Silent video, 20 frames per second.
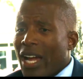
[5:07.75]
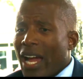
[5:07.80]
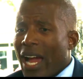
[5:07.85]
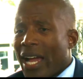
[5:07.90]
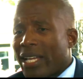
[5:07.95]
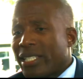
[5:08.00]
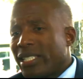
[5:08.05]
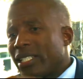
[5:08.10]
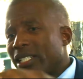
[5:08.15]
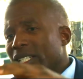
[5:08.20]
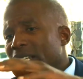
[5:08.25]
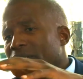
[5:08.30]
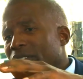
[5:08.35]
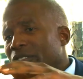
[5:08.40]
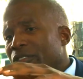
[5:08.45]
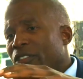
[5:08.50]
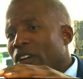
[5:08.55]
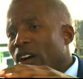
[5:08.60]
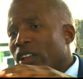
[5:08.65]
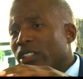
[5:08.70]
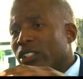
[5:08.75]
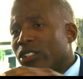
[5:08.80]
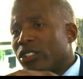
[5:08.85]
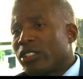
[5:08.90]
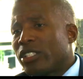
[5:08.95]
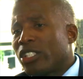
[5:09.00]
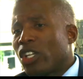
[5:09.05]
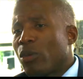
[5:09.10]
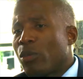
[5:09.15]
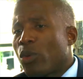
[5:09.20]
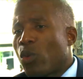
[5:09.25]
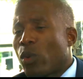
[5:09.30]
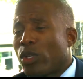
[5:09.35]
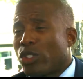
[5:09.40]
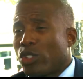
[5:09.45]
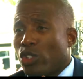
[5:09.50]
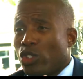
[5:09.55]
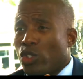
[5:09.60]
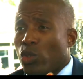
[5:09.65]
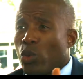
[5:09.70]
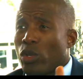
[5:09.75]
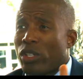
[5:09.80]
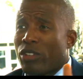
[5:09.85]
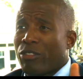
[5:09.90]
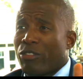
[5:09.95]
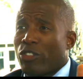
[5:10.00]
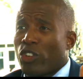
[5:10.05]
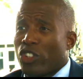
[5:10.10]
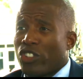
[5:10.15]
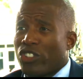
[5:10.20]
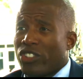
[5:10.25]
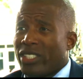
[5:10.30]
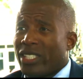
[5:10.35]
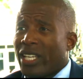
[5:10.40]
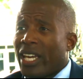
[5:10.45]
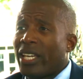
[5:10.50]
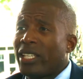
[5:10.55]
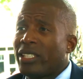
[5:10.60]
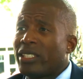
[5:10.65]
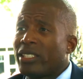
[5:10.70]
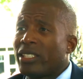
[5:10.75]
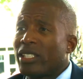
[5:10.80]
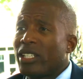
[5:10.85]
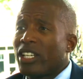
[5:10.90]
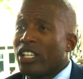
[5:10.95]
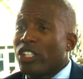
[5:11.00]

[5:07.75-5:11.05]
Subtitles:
I didn't have a father to tell me what to do on the first date.